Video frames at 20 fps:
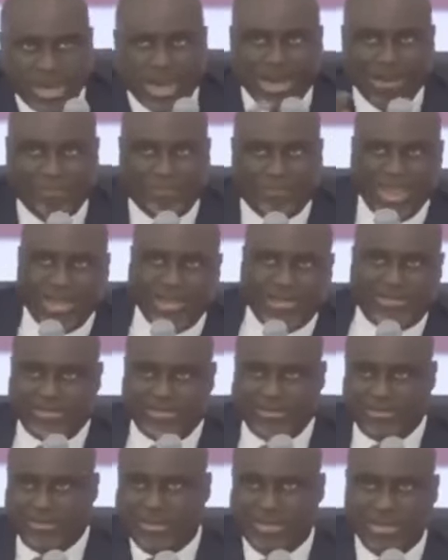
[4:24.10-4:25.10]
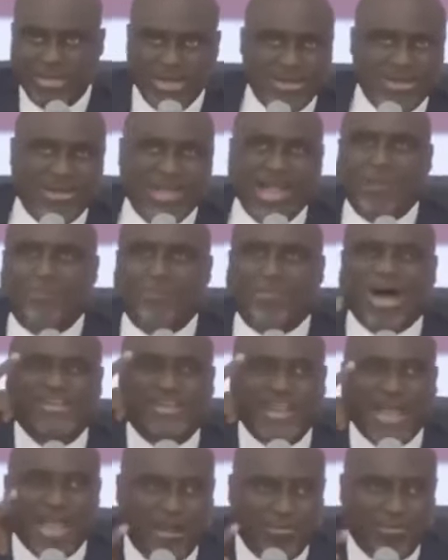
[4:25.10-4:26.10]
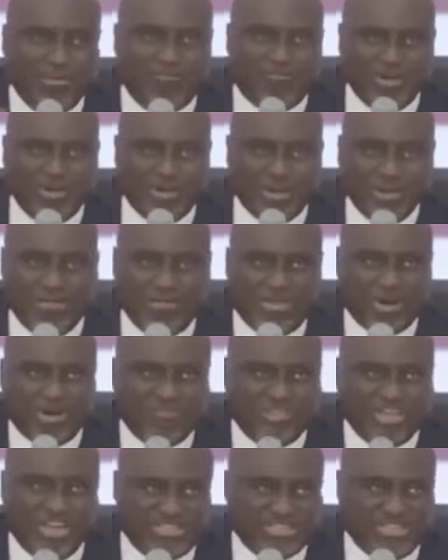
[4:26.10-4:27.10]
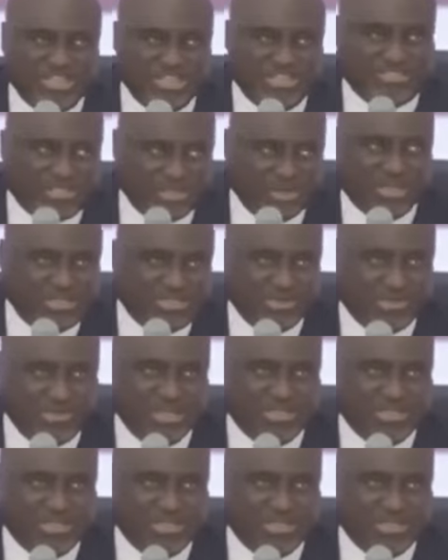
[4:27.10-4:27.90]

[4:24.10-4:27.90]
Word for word: I paid their per diem for the number of days they stayed.